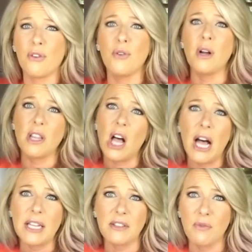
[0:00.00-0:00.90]
through a
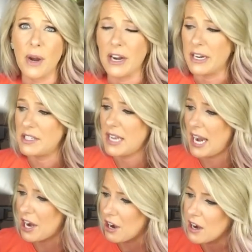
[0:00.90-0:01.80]
lot of wear and
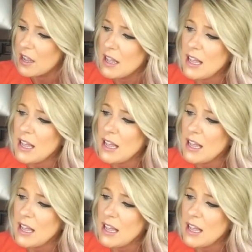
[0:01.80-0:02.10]
tear.